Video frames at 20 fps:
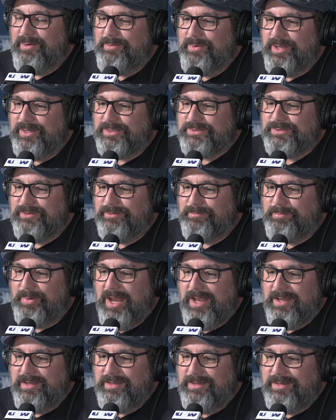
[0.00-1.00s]
we also have
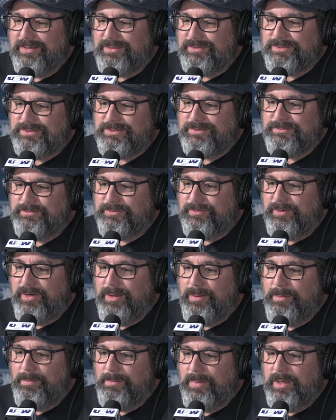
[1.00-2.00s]
Brandon Nicholson
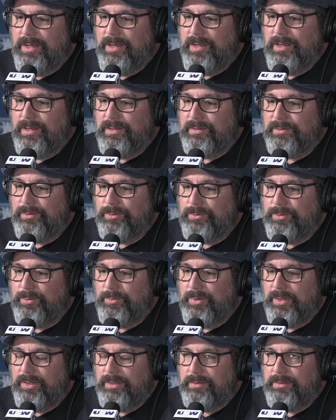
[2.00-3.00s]
from Local
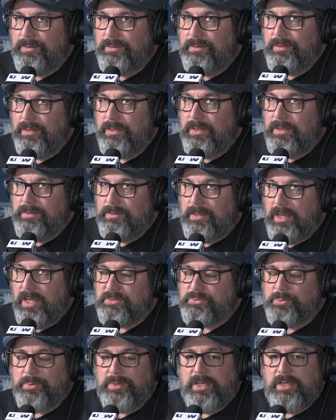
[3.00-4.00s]

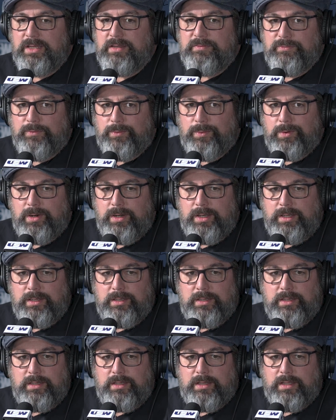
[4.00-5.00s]
1-184
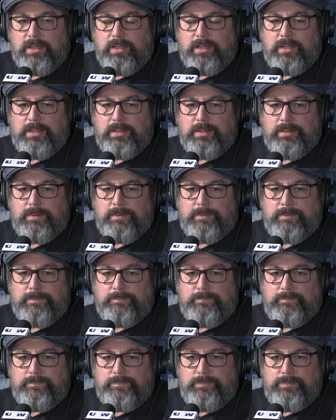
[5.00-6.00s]
in,
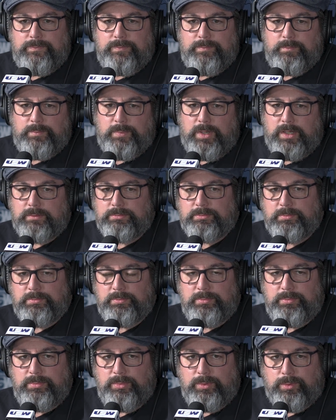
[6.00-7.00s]

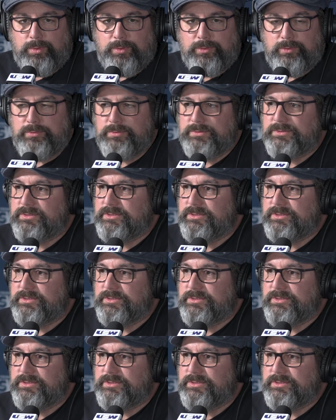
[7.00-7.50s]
northern